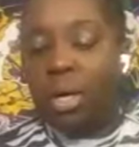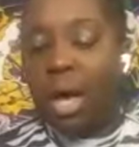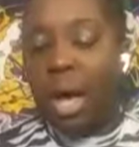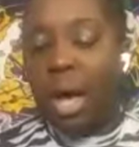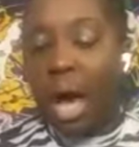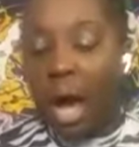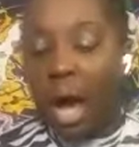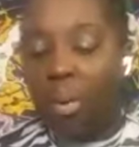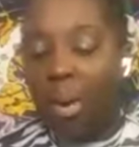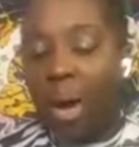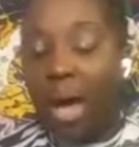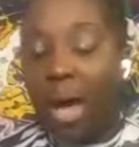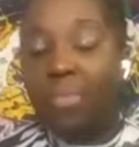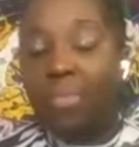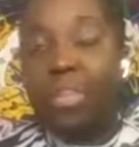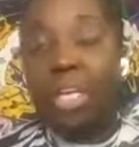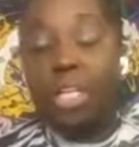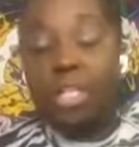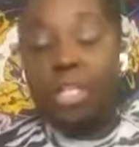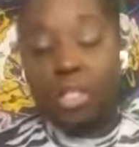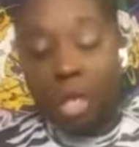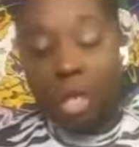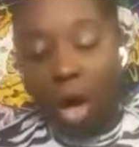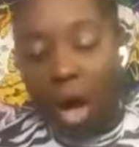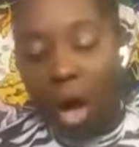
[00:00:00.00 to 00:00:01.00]
how have
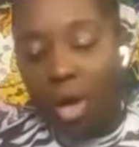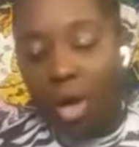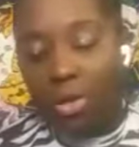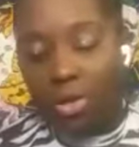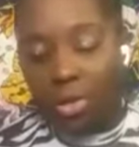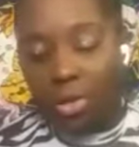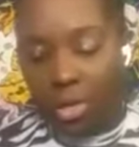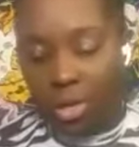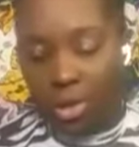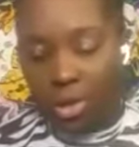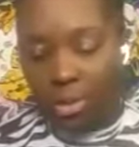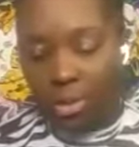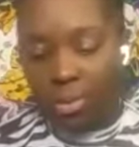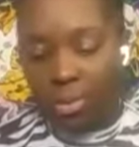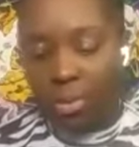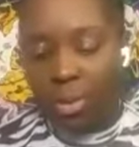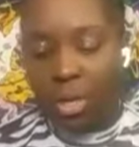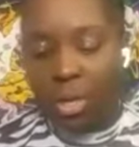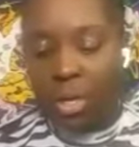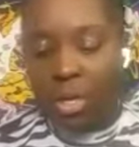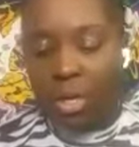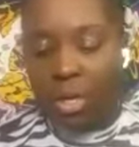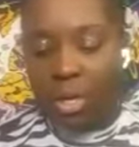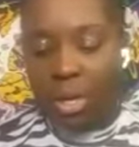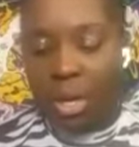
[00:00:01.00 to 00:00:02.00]
they taught you,
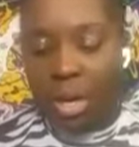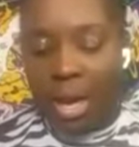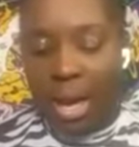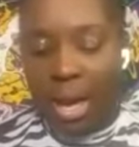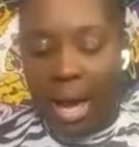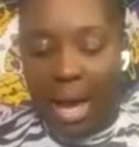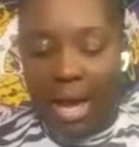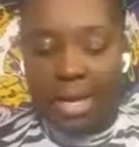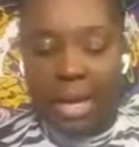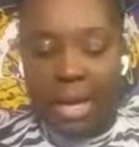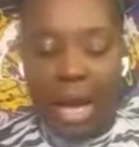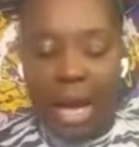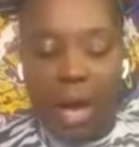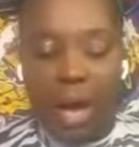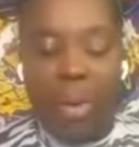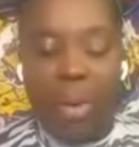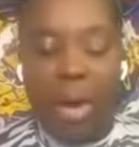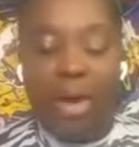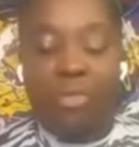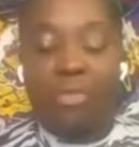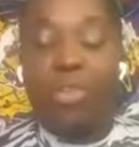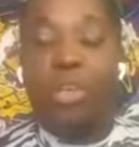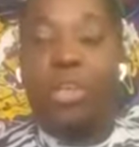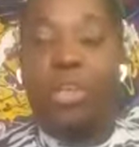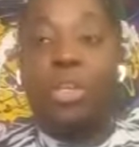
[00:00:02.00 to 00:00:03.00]
and how
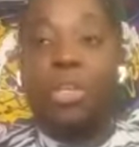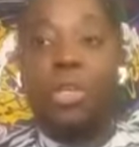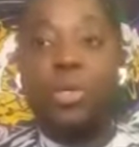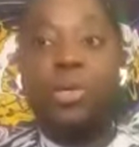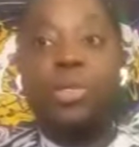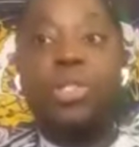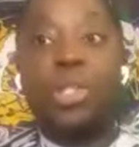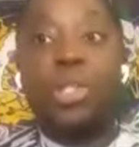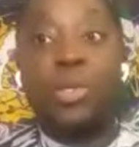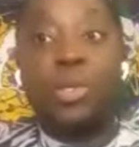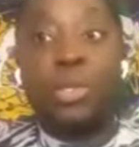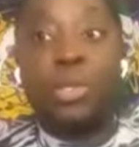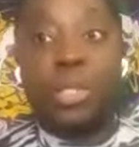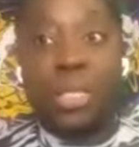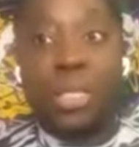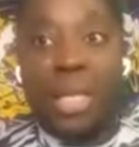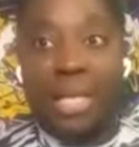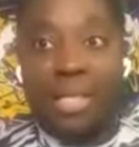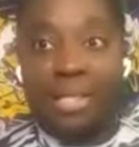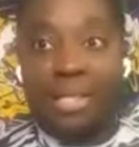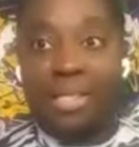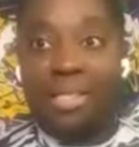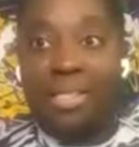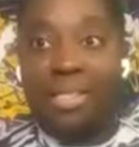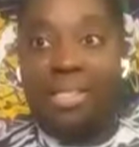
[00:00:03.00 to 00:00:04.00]
have you used those
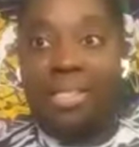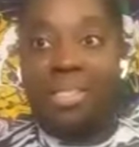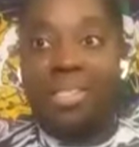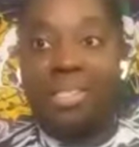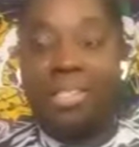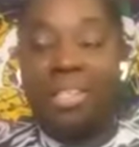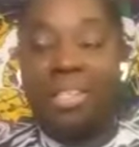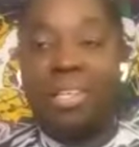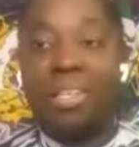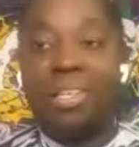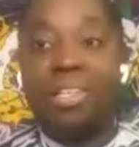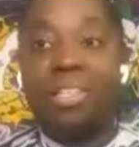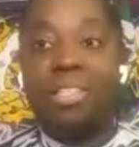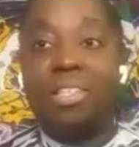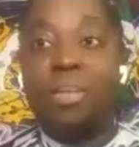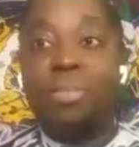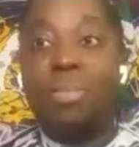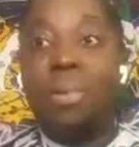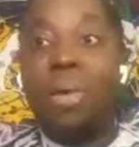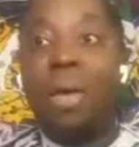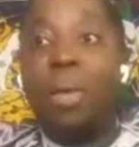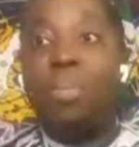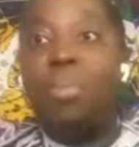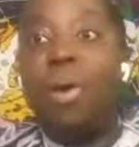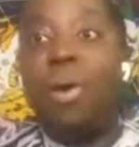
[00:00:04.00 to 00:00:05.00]
lessons to
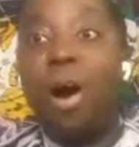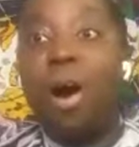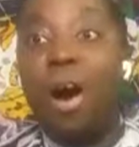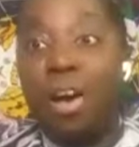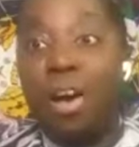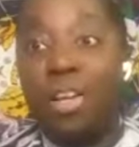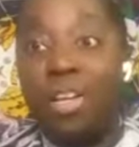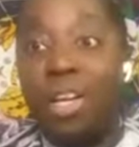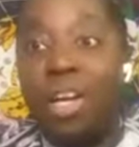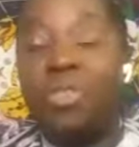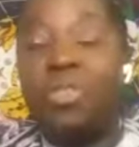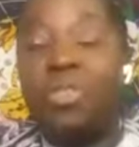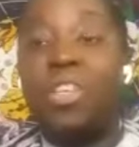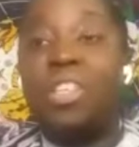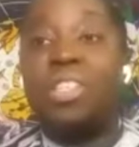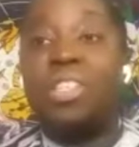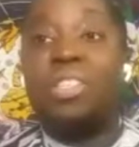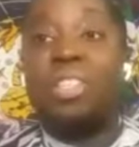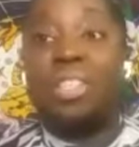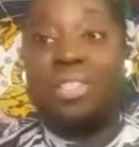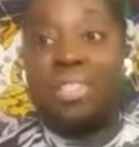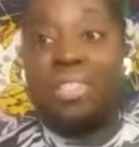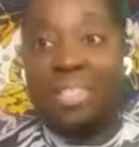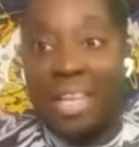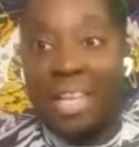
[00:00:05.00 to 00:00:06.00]
be a part of your
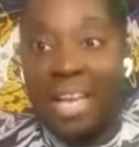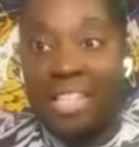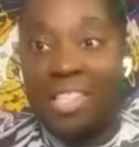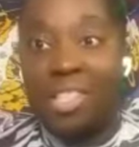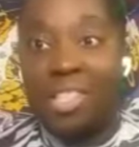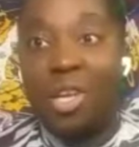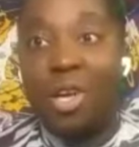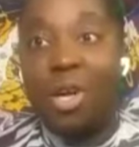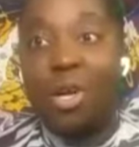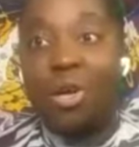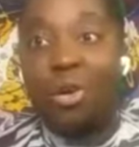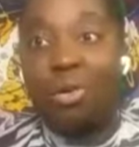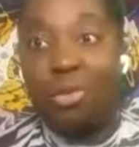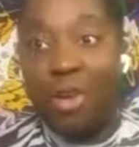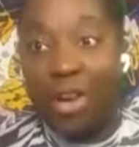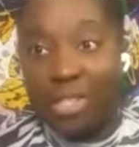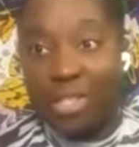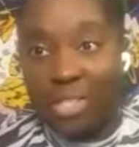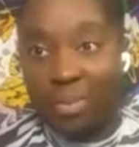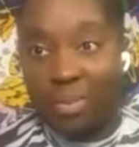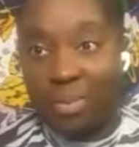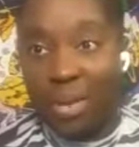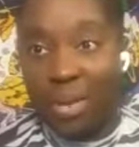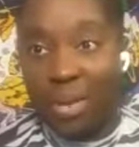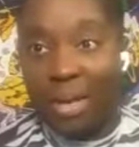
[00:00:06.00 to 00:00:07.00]
success
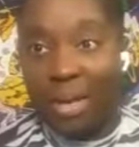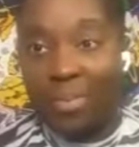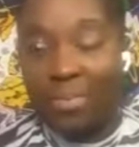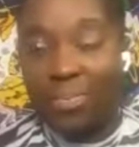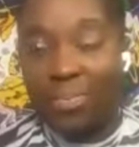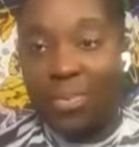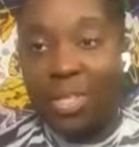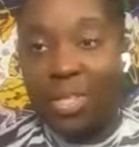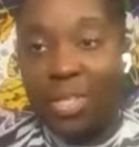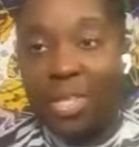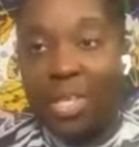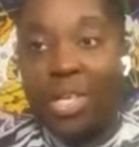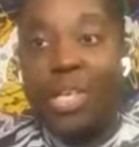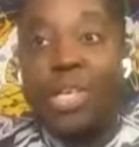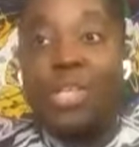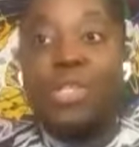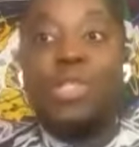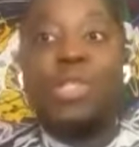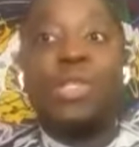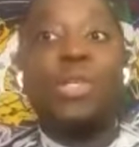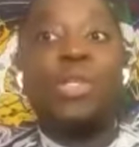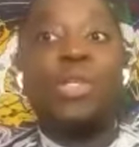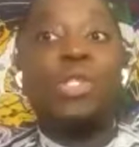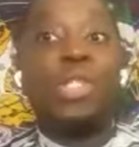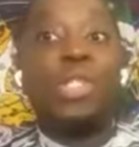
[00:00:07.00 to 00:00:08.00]
recipe?
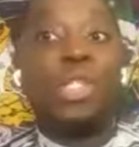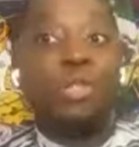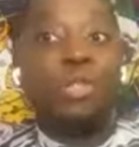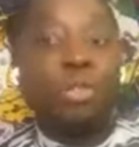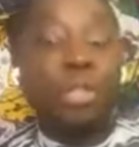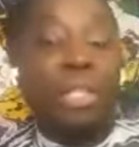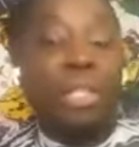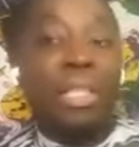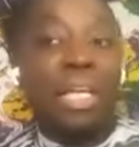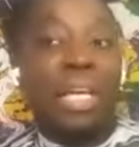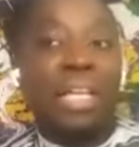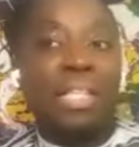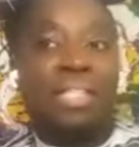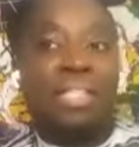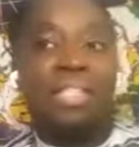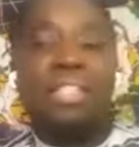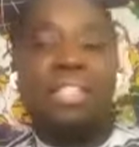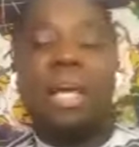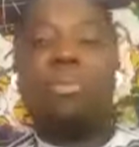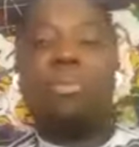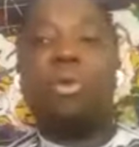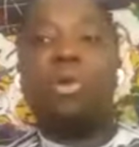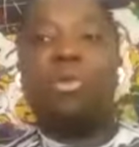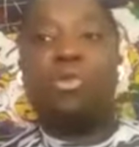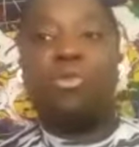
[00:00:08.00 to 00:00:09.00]
So those three lessons
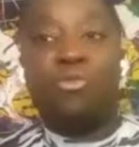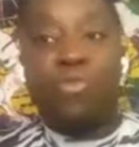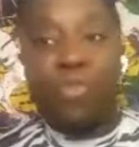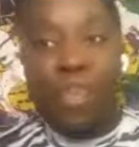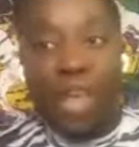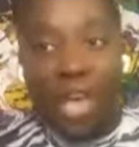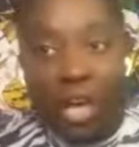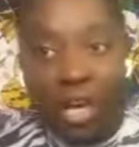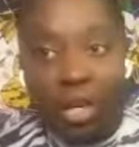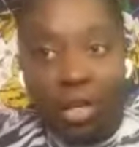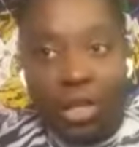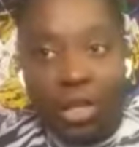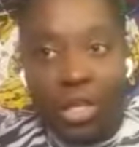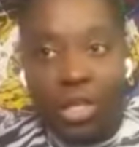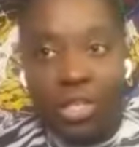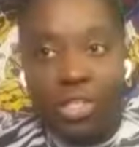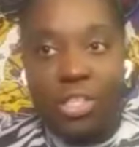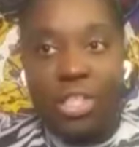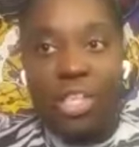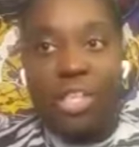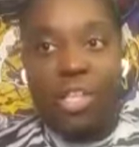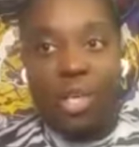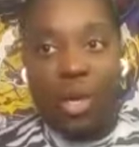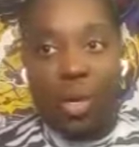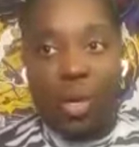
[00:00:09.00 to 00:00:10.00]
that were failures
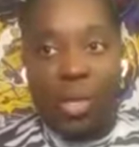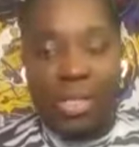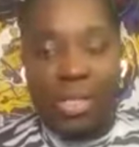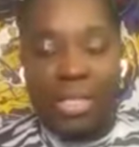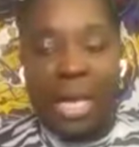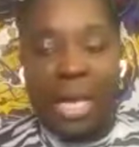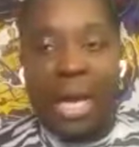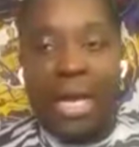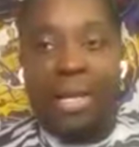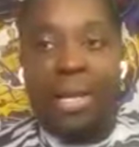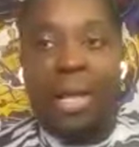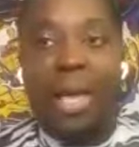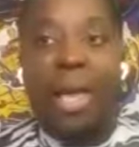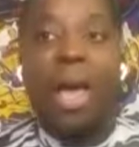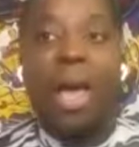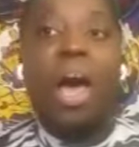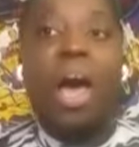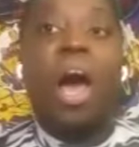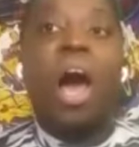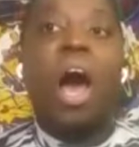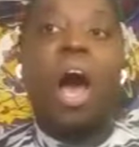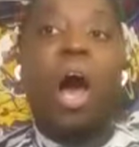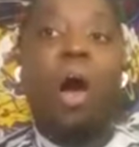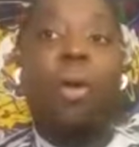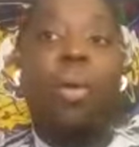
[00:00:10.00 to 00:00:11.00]
in your sight,
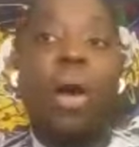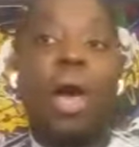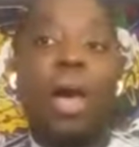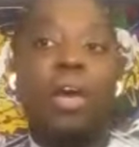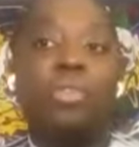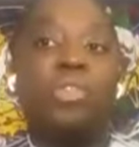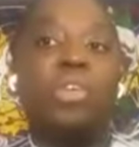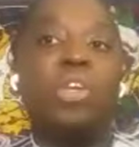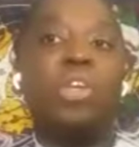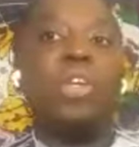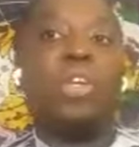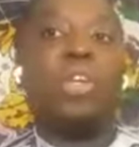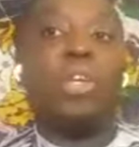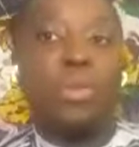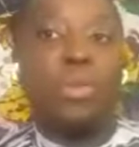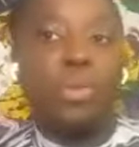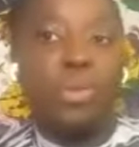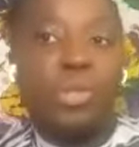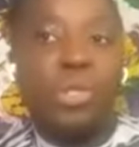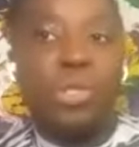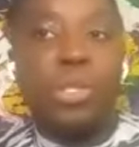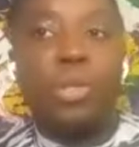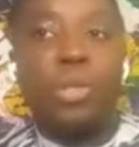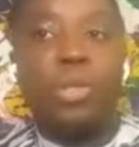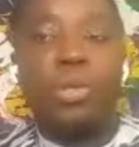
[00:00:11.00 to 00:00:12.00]
how have you
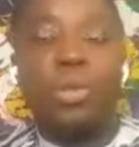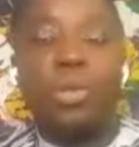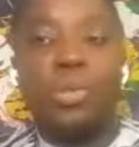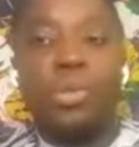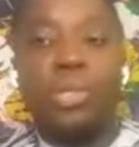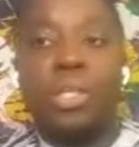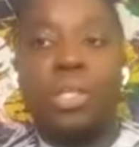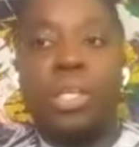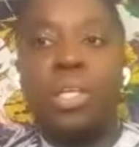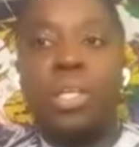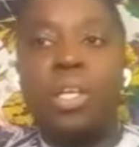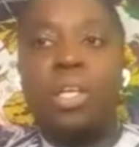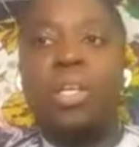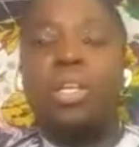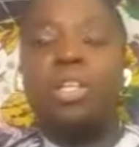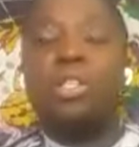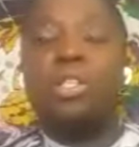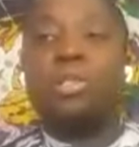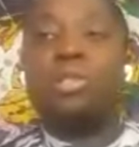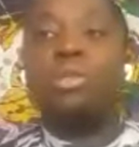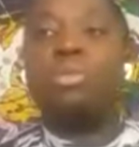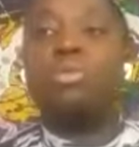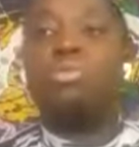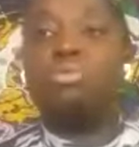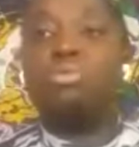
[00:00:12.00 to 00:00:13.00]
used those
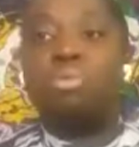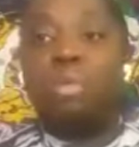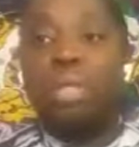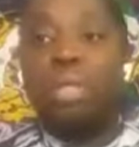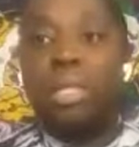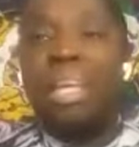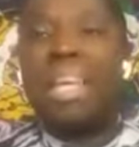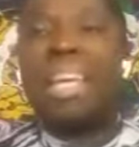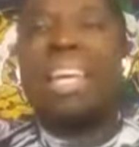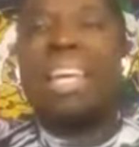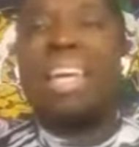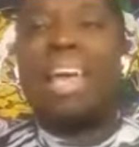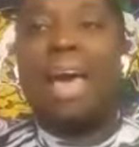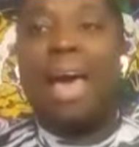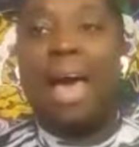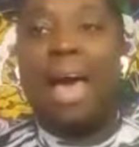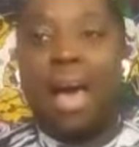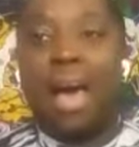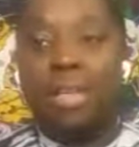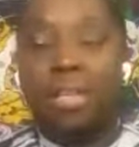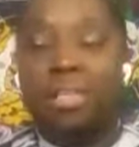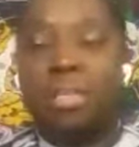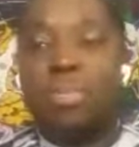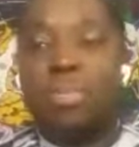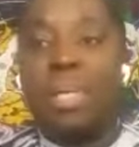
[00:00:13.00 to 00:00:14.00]
to really
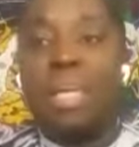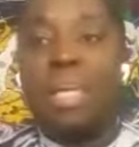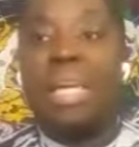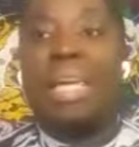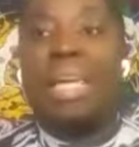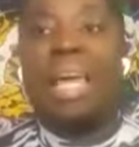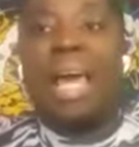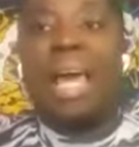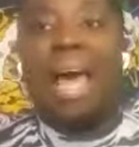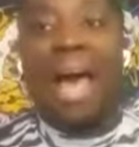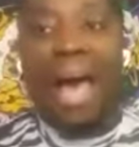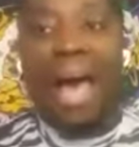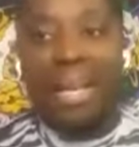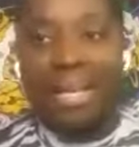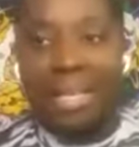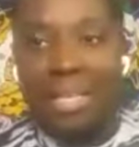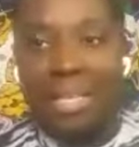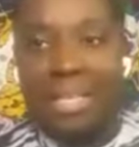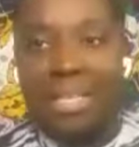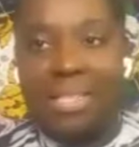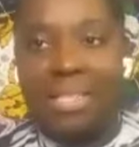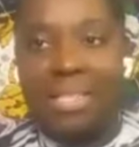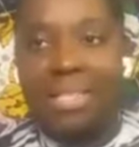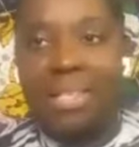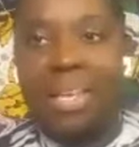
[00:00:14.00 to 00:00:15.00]
to be the
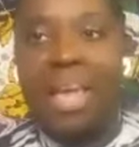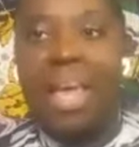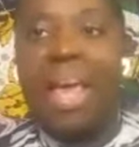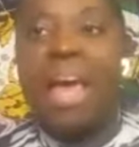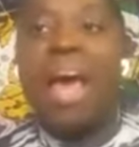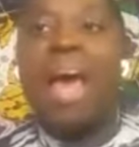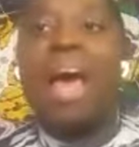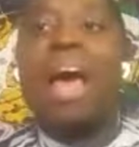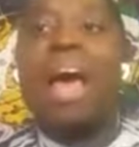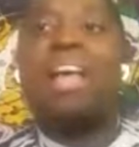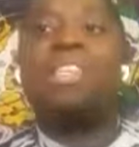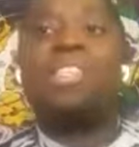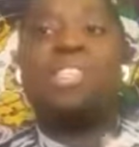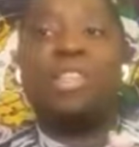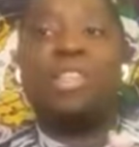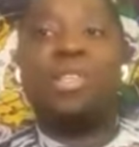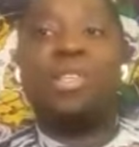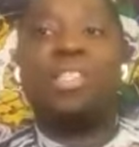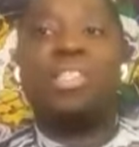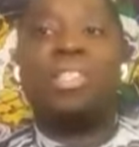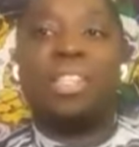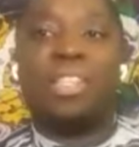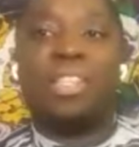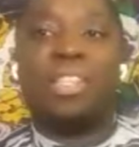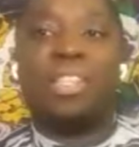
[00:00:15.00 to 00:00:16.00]
catalyst as your
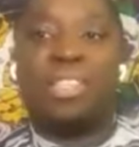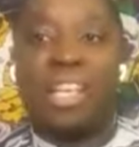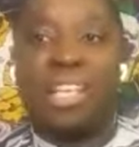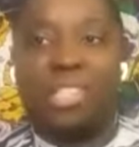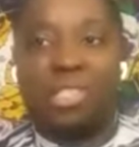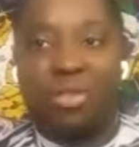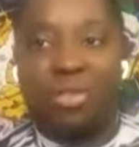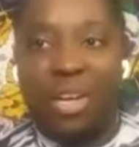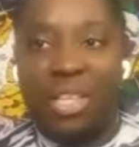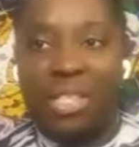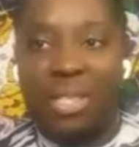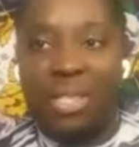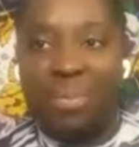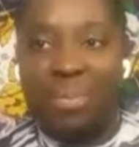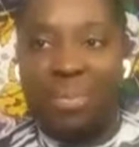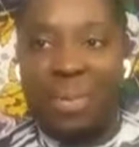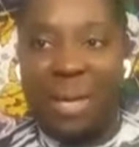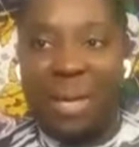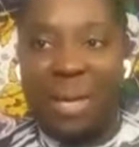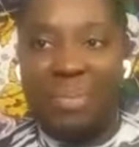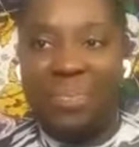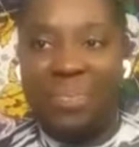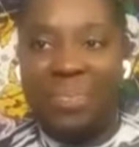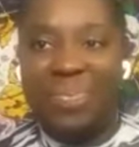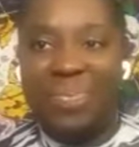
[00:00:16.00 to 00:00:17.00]
success
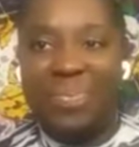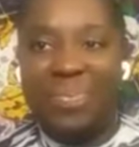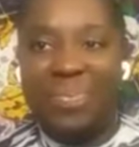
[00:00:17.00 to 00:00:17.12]
recipe?